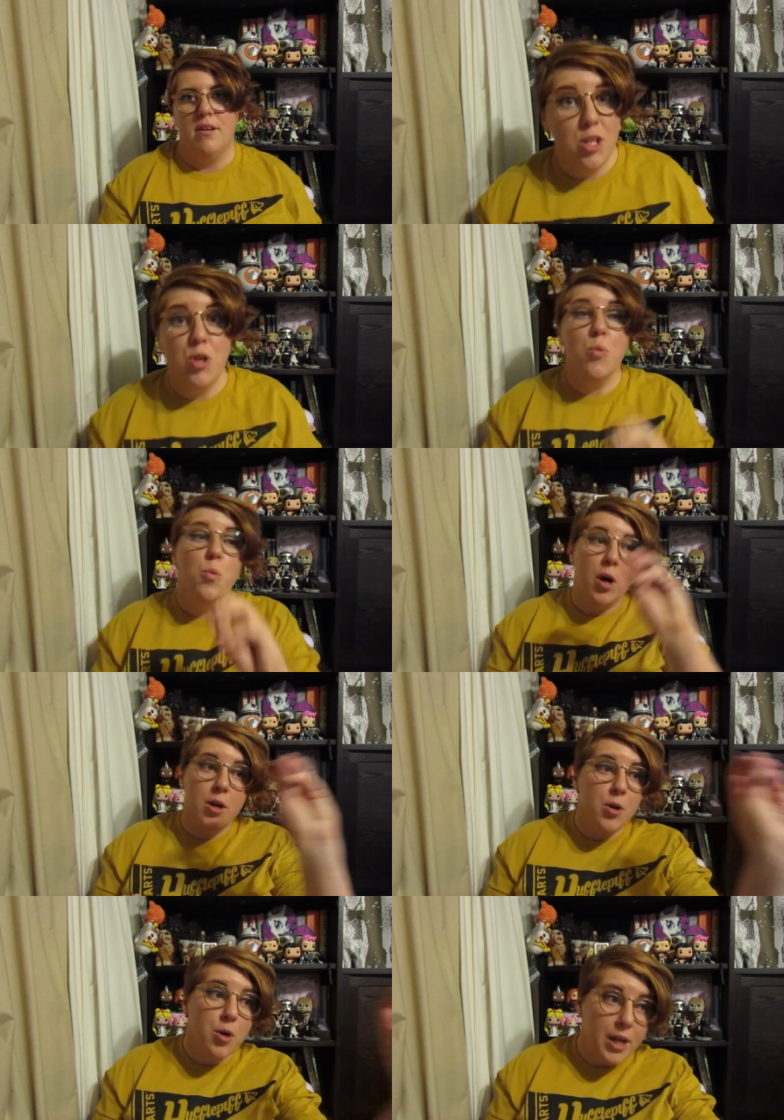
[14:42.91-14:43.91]
You
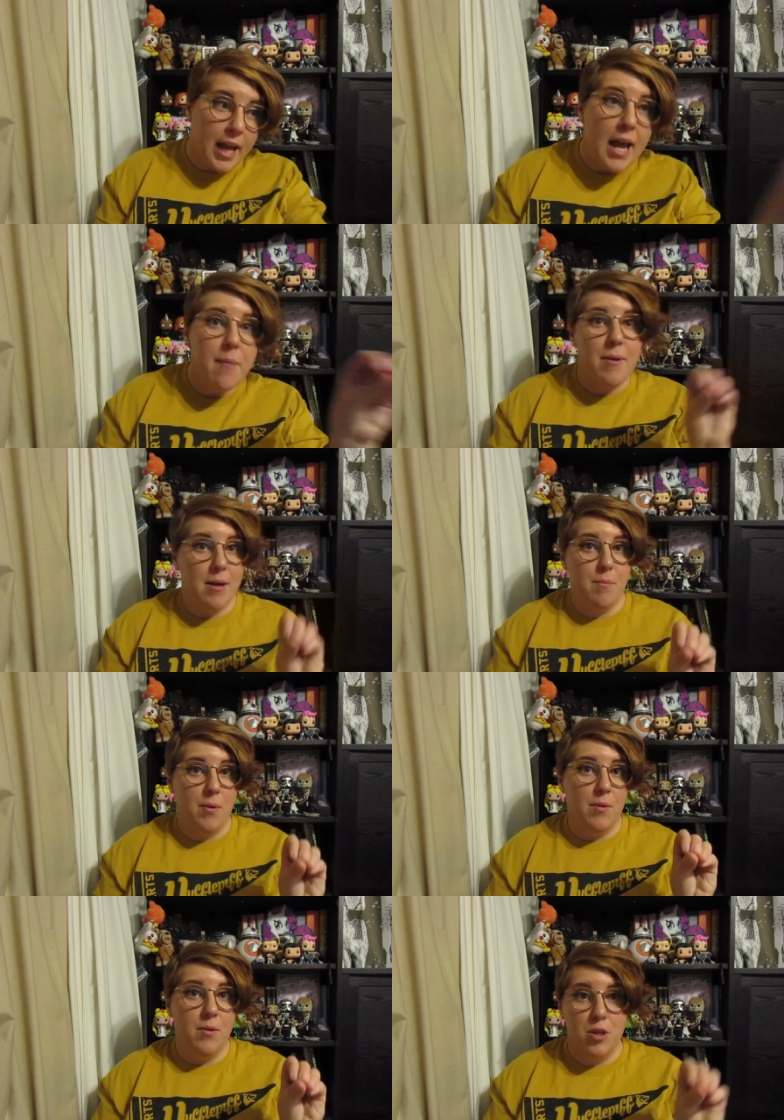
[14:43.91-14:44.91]
want your gay
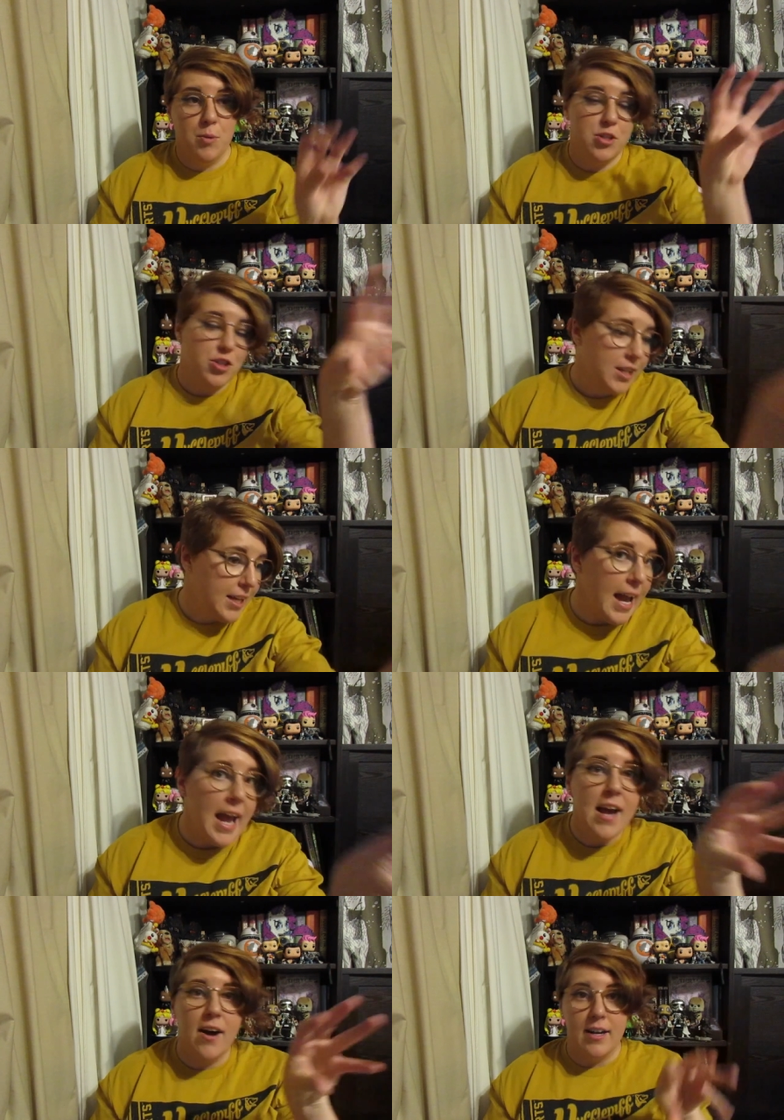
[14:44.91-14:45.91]
people, you want your
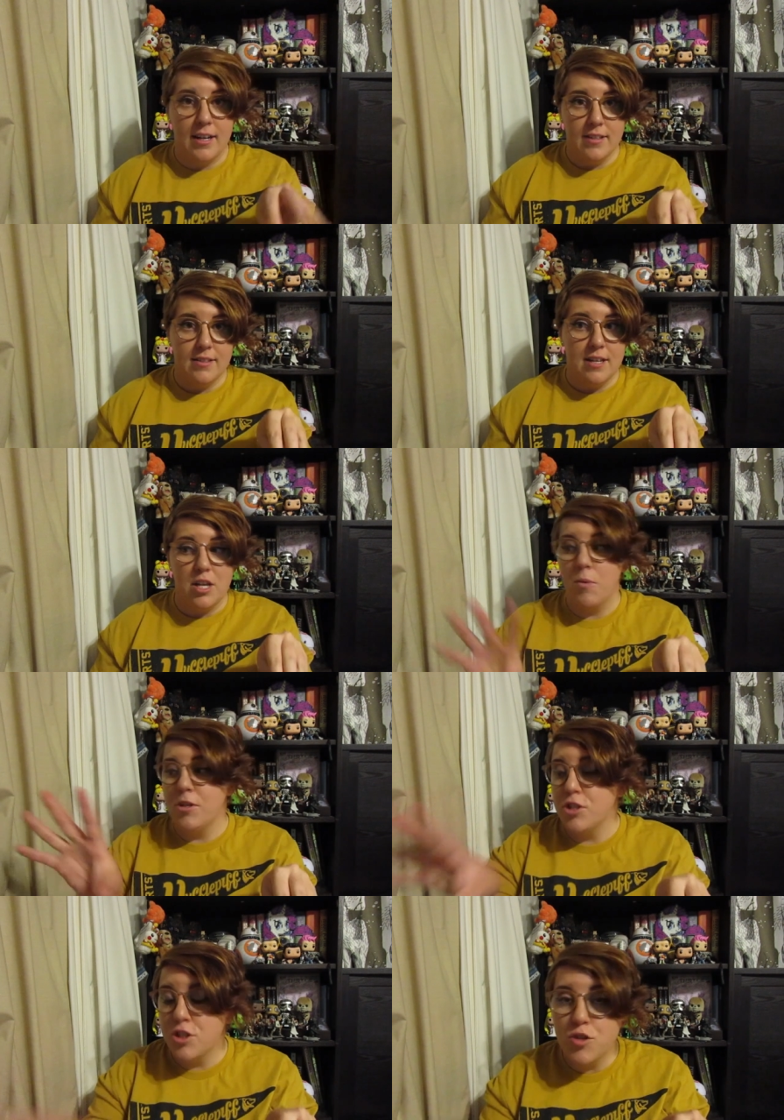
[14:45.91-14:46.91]
gay audience, and you
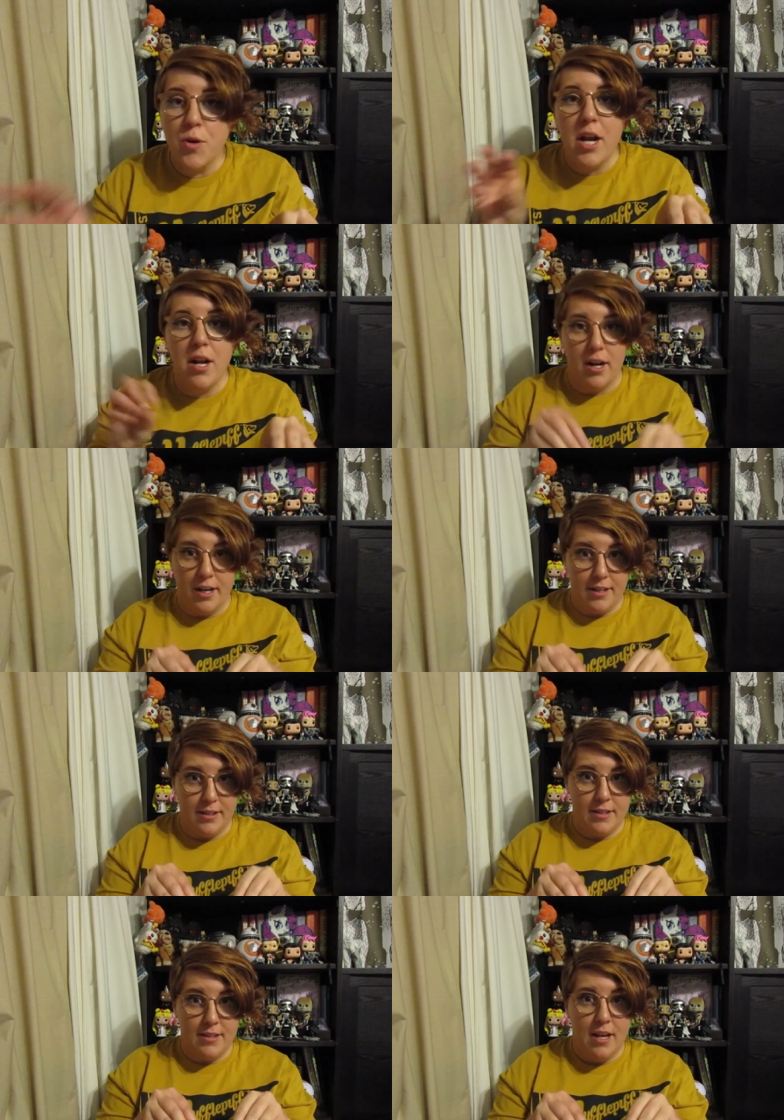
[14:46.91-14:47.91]
want your straight
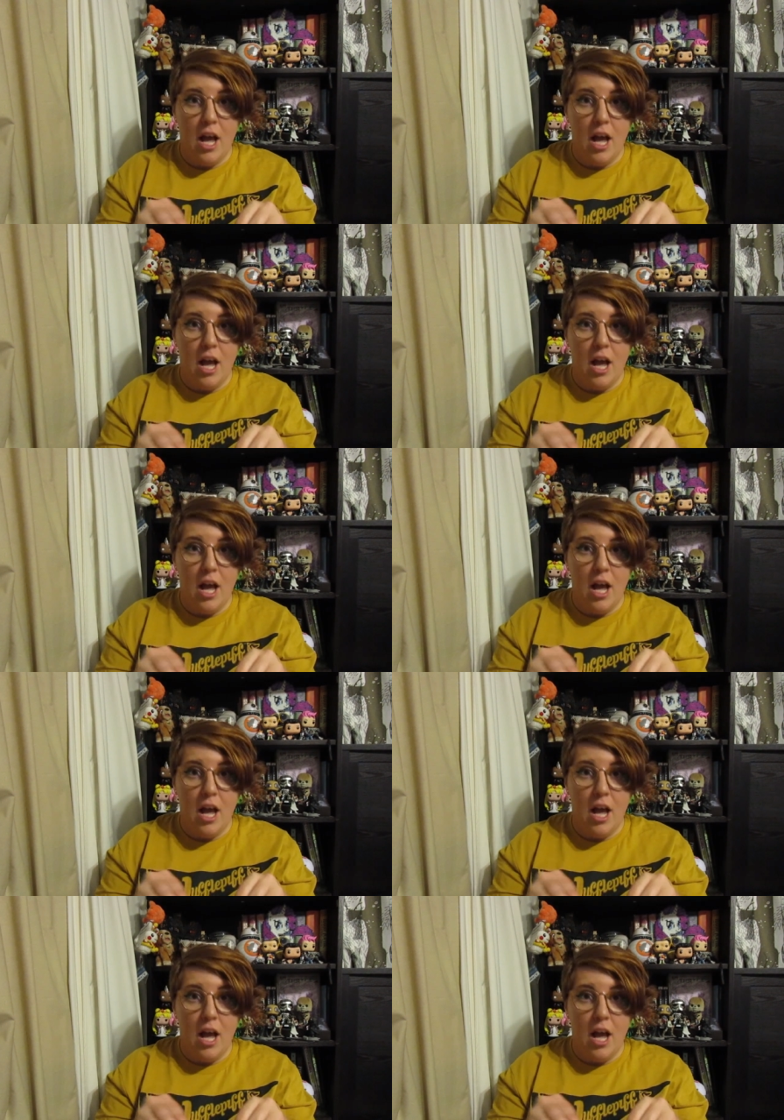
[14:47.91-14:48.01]
audience,